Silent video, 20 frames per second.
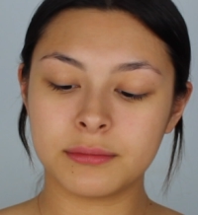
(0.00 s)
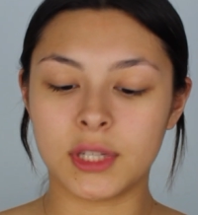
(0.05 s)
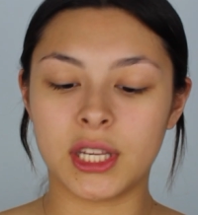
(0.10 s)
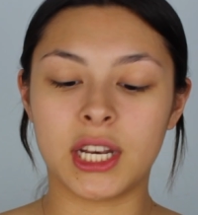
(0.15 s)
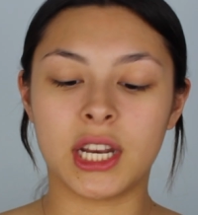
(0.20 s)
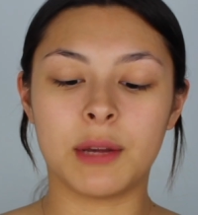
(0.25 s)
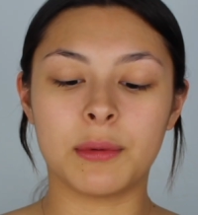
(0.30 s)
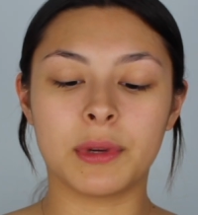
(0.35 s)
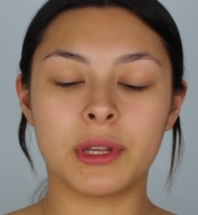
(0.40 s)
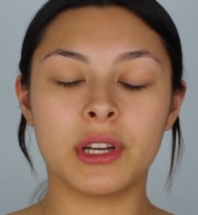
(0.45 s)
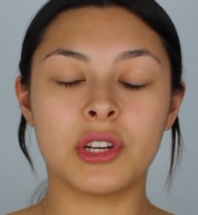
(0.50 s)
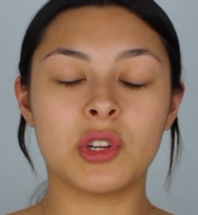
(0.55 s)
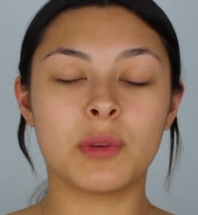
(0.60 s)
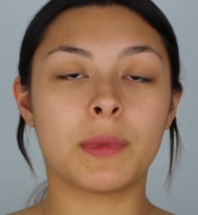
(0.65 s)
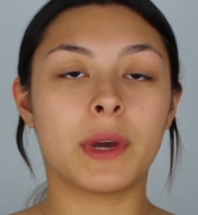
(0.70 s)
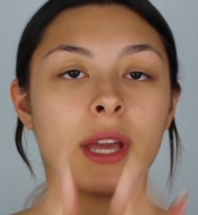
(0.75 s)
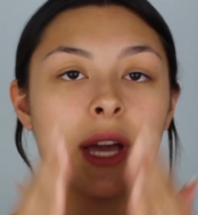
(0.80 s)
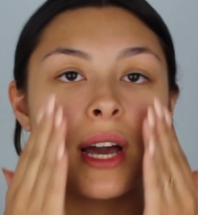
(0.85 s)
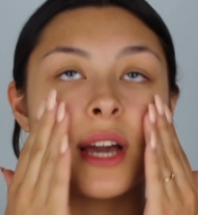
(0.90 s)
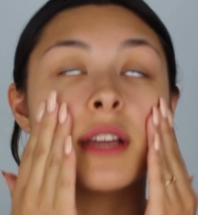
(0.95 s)
and I'm gonna do
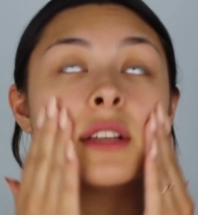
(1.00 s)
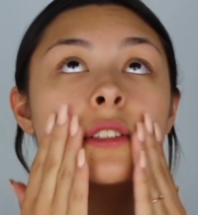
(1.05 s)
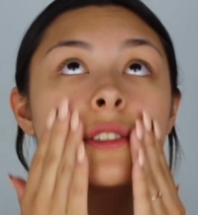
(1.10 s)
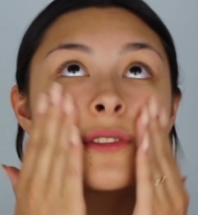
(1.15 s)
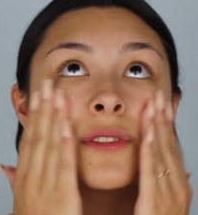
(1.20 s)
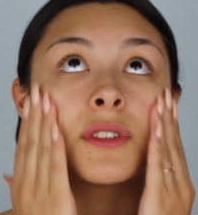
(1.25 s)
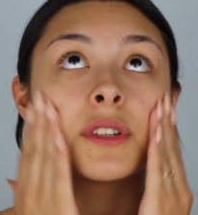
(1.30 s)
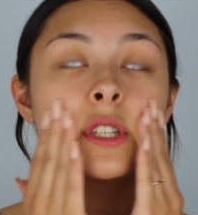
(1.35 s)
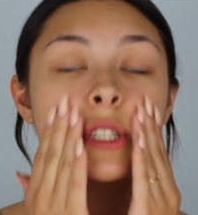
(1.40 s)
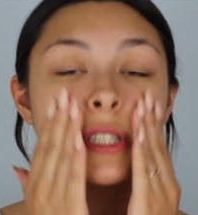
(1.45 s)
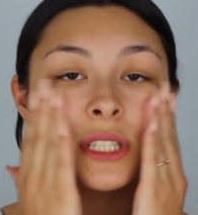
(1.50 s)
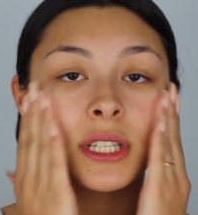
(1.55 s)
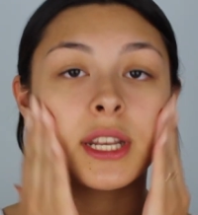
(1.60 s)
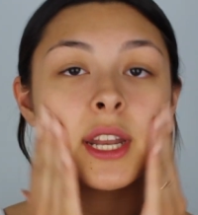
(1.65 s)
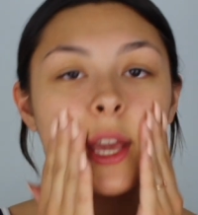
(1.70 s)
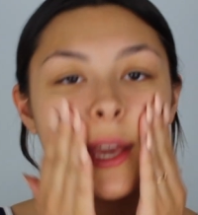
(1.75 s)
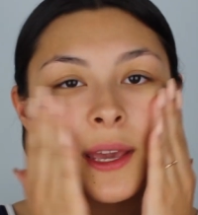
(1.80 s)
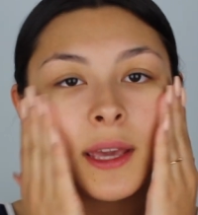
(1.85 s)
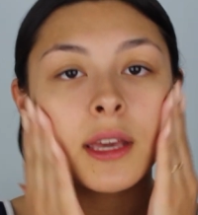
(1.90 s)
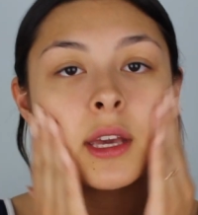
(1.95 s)
my eyes first
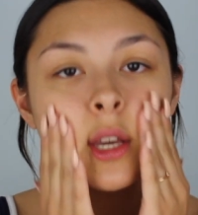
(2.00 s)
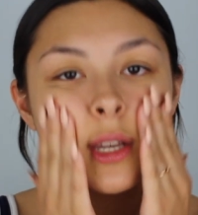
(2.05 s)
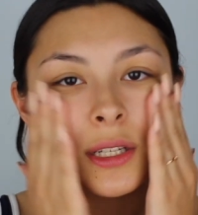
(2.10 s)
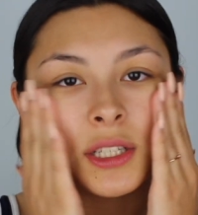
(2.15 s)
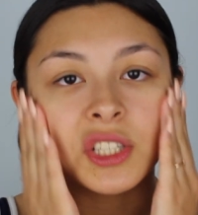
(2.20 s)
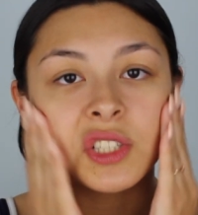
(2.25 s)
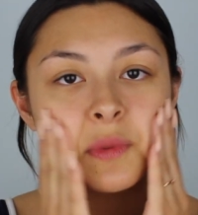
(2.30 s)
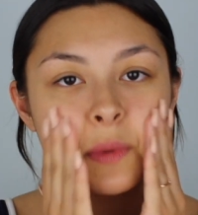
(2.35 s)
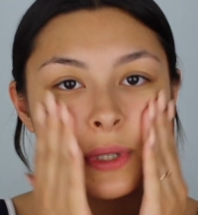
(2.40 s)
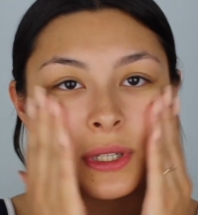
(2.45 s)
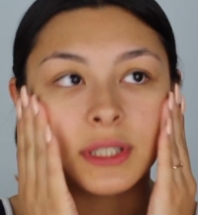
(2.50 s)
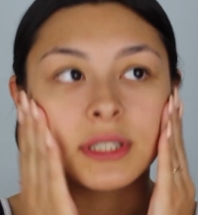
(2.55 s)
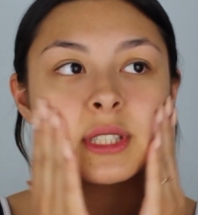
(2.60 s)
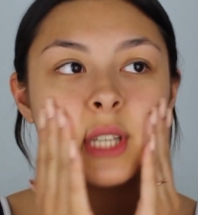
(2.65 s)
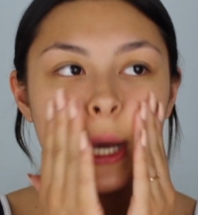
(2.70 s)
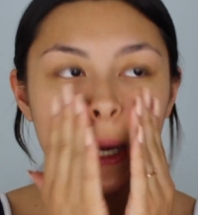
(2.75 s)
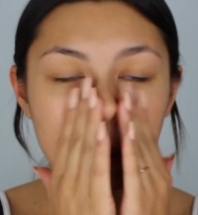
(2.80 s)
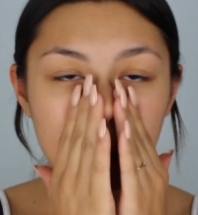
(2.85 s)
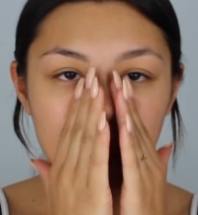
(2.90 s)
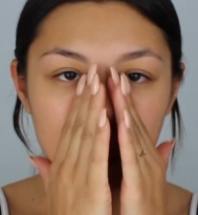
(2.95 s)
today just because
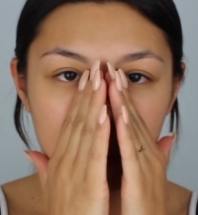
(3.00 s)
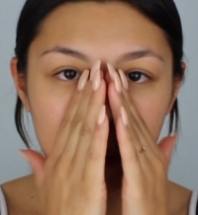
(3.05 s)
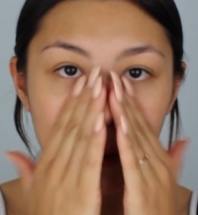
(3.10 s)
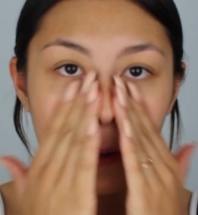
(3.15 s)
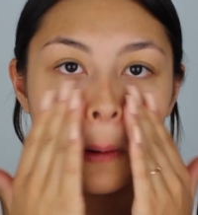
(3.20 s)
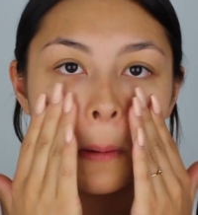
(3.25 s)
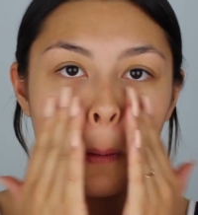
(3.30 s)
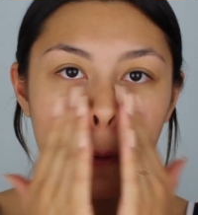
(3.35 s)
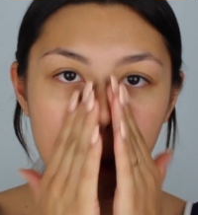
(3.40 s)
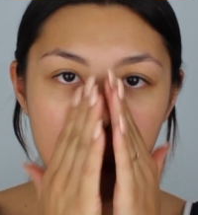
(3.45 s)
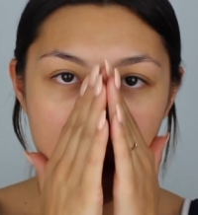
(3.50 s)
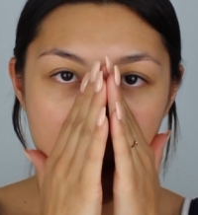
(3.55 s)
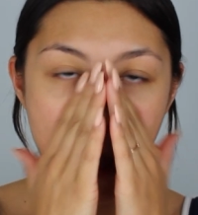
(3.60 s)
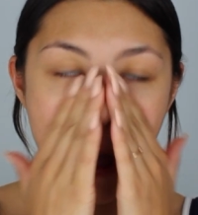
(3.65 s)
I don't know